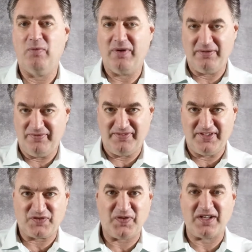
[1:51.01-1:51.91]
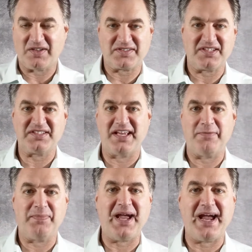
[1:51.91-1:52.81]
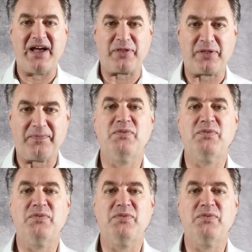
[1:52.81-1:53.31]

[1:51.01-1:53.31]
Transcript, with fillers: And this follows the same path.